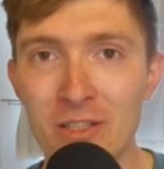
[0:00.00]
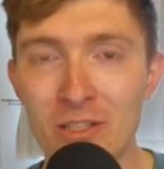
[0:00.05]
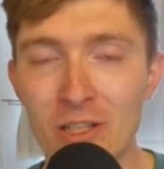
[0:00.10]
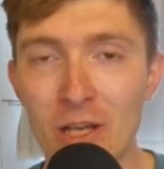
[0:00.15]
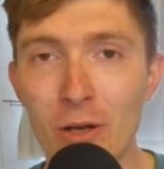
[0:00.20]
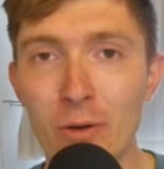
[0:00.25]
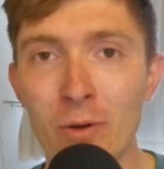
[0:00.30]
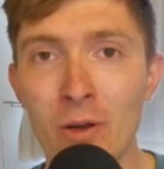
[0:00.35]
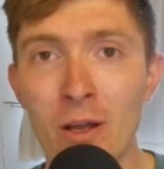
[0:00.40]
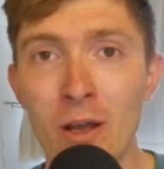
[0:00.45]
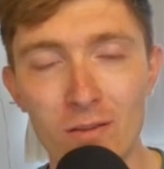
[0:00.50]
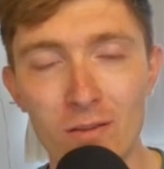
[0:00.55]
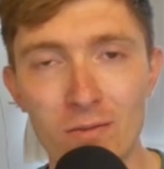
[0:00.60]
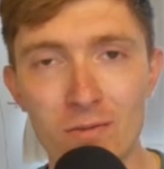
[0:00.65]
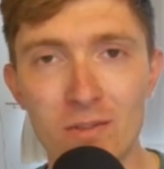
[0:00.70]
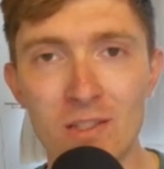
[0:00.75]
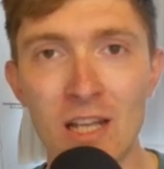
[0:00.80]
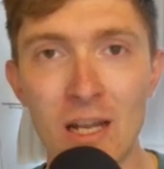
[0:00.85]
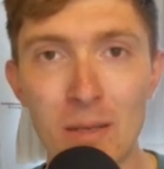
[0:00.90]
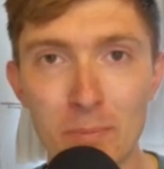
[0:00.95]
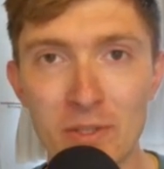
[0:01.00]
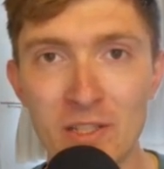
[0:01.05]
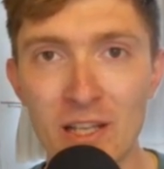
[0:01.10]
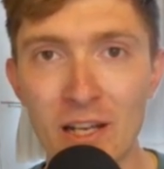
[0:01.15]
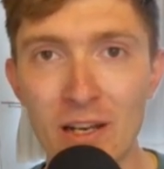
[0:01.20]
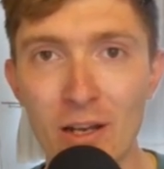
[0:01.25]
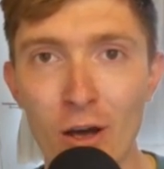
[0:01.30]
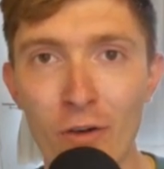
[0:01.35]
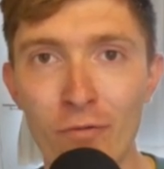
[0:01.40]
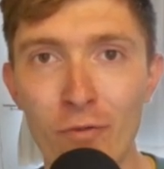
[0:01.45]
So
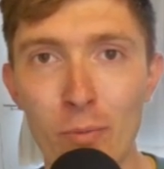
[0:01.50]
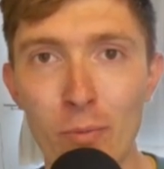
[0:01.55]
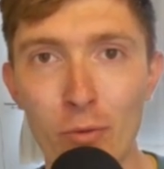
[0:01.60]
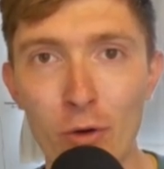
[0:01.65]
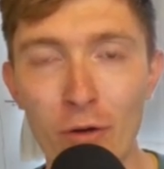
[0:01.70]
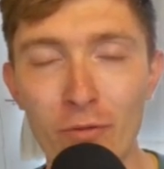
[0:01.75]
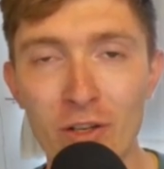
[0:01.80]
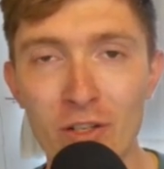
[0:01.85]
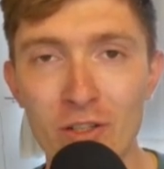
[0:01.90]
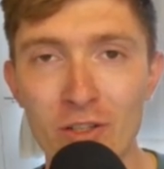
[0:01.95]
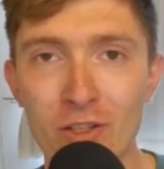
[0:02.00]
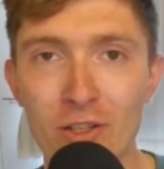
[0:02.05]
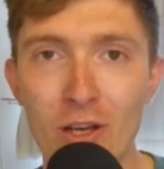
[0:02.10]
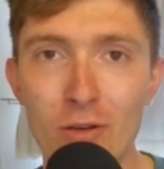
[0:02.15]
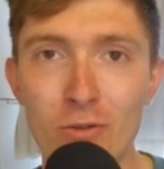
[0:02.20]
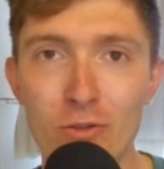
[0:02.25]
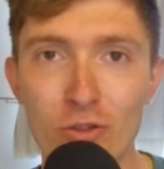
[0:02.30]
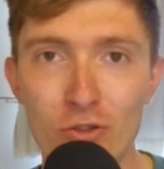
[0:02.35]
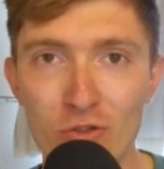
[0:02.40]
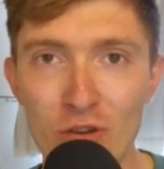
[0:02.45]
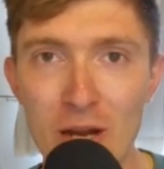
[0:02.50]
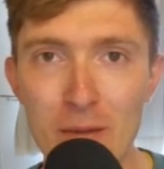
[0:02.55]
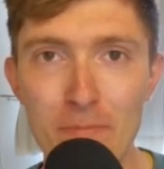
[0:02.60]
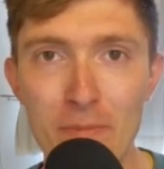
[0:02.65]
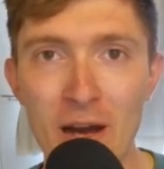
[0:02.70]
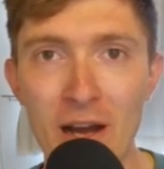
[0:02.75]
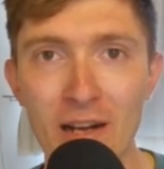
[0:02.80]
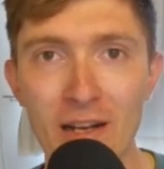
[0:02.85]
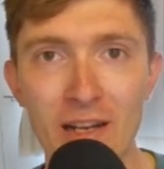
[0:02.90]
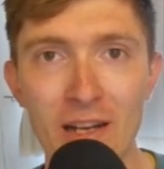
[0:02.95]
10% of the profits go straight
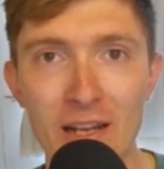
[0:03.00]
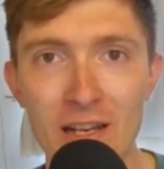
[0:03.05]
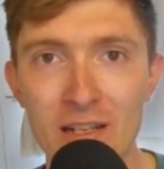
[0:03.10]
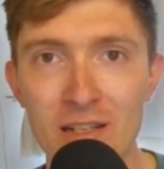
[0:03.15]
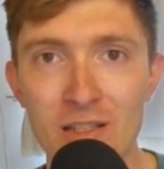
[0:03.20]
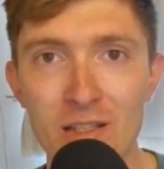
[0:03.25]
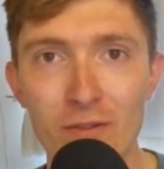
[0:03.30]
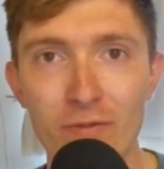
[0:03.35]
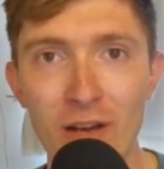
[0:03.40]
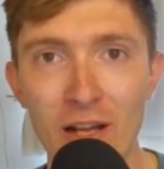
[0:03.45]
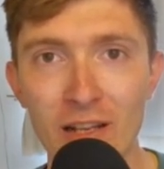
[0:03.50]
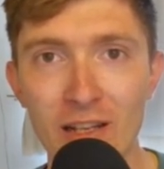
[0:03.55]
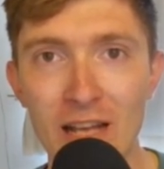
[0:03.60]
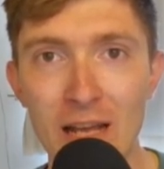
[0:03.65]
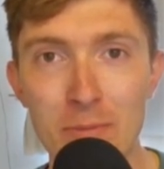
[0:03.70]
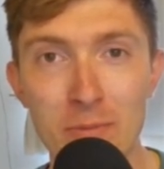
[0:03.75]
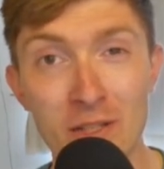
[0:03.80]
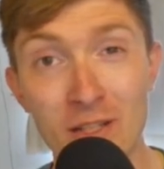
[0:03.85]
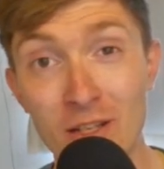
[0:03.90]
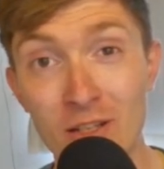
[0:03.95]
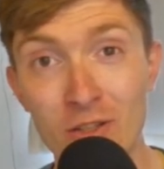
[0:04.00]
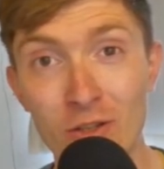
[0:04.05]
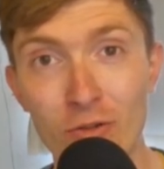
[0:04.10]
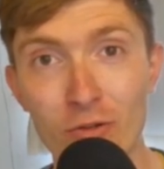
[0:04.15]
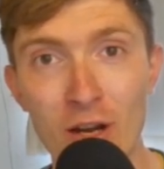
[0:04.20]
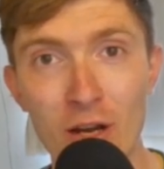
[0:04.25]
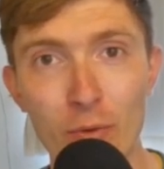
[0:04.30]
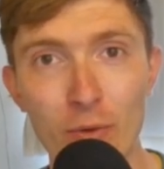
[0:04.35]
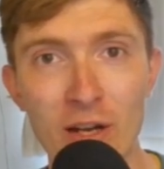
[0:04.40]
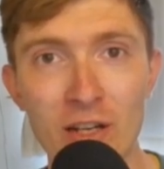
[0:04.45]
back into VELOGAMES, and it's a
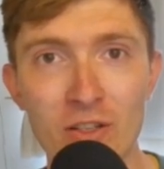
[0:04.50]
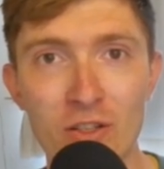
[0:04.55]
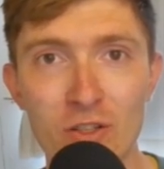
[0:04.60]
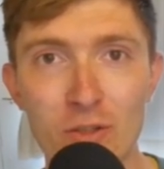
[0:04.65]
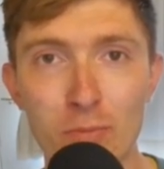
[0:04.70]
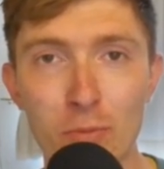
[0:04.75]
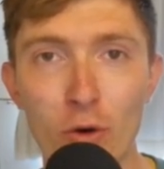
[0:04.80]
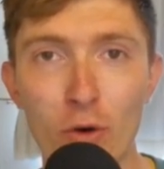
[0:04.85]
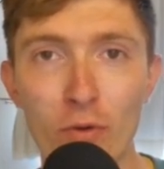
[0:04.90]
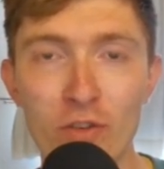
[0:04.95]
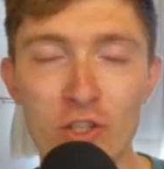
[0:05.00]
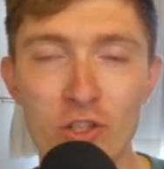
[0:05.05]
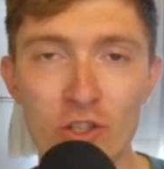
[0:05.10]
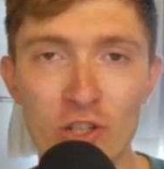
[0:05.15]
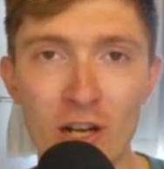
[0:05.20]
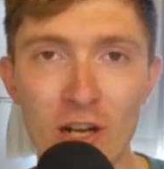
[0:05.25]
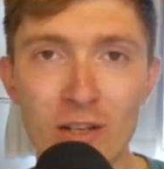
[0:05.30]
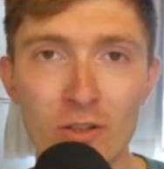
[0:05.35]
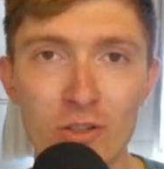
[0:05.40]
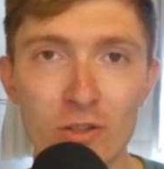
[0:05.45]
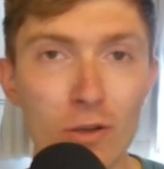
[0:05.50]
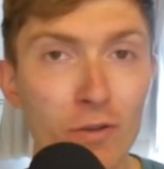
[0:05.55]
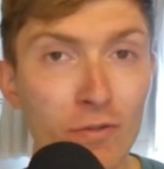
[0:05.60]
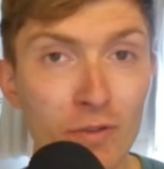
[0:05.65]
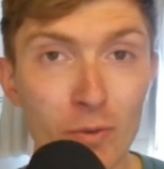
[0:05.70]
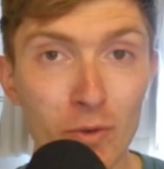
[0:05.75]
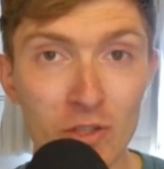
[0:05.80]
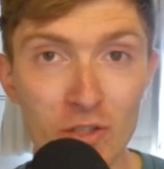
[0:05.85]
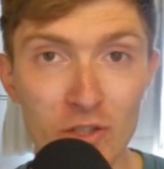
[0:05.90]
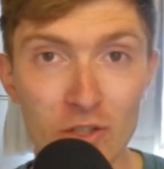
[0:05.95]
great way to support this channel. So if
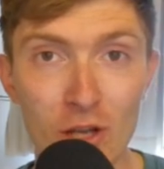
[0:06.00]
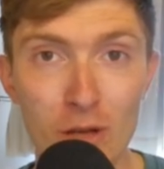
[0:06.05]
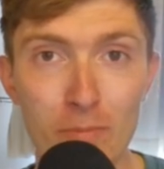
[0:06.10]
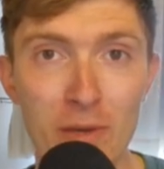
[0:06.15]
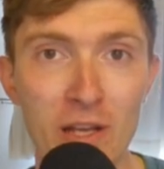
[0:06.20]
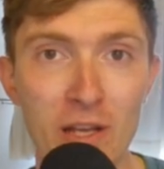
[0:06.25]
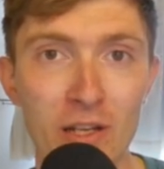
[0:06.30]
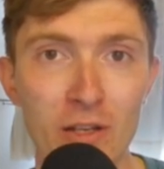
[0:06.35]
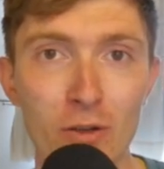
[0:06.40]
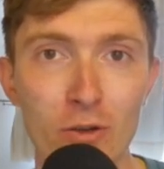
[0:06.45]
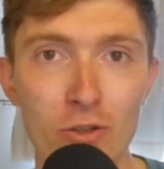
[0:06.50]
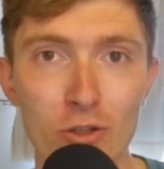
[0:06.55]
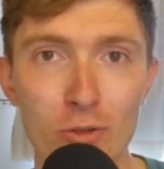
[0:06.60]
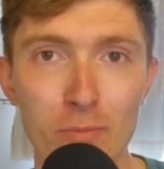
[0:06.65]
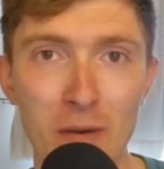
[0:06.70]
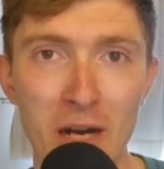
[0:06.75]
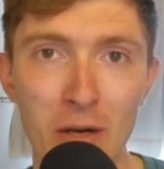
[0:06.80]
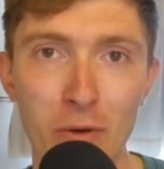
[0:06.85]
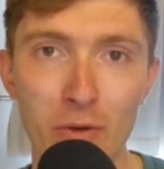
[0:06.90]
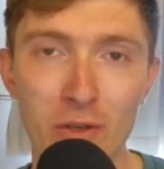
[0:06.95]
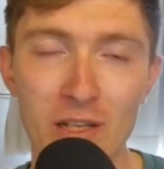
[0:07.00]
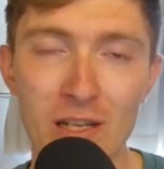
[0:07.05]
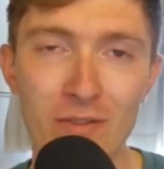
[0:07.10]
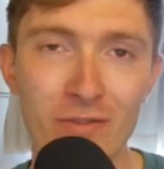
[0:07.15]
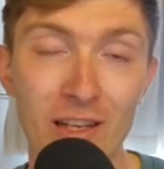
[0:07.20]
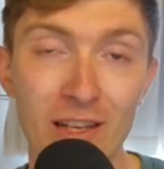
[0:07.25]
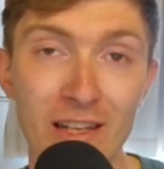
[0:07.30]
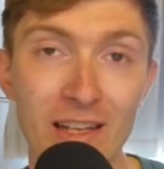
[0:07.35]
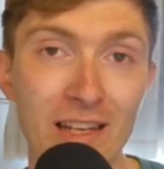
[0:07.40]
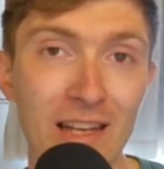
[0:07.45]
you want to go pick yours up, I will leave
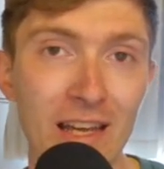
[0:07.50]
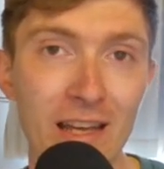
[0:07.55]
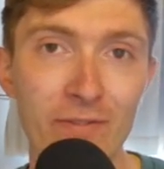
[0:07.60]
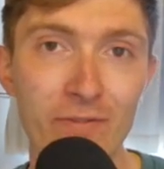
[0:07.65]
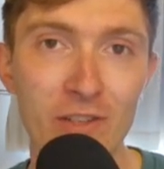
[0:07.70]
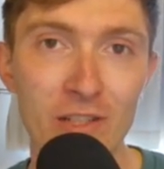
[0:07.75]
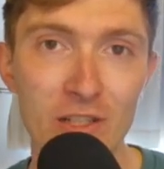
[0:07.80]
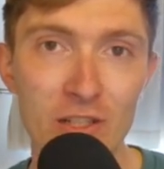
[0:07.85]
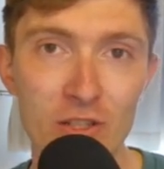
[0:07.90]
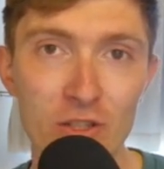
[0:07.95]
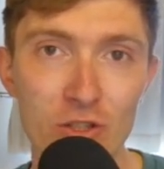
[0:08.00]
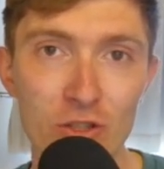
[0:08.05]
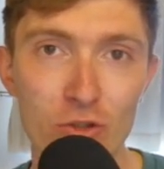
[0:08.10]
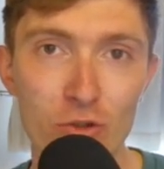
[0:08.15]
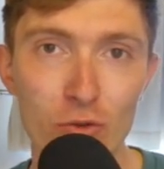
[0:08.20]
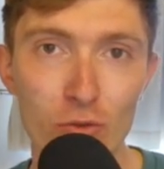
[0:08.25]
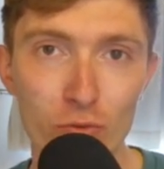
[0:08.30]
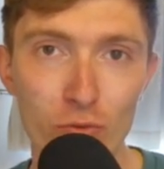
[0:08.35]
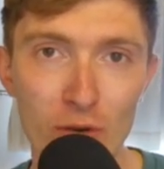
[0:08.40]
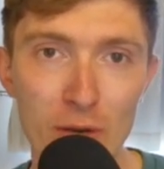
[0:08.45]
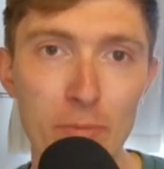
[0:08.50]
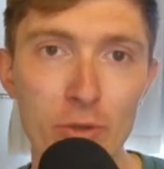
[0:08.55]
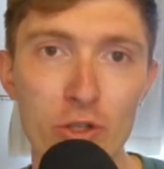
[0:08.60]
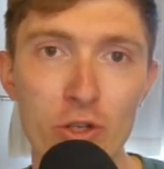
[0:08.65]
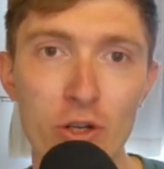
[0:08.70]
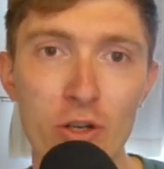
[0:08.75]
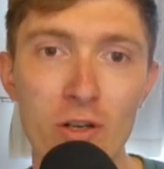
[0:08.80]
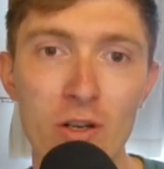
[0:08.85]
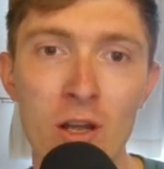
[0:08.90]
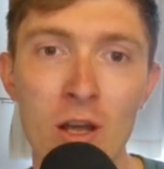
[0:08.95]
a link in the
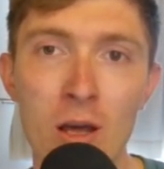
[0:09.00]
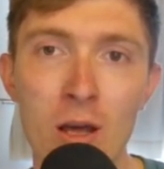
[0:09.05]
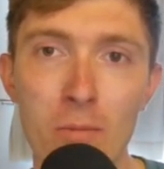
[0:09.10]
description.